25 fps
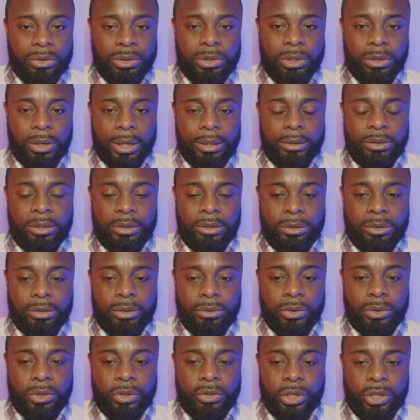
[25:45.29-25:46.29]
So
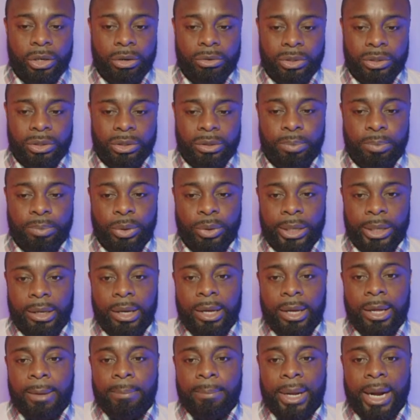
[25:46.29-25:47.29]
to Charles's point,
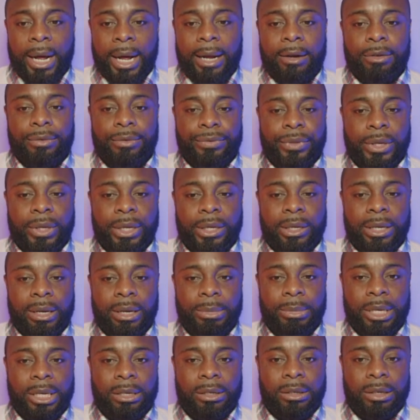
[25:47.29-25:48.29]
but I don't think, I
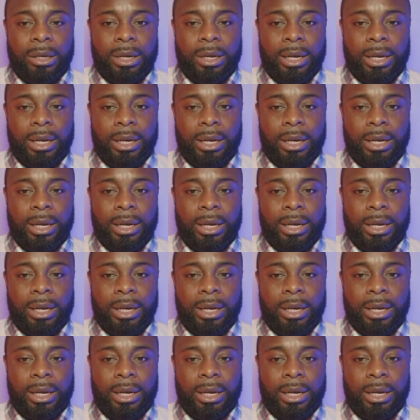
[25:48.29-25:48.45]
mean,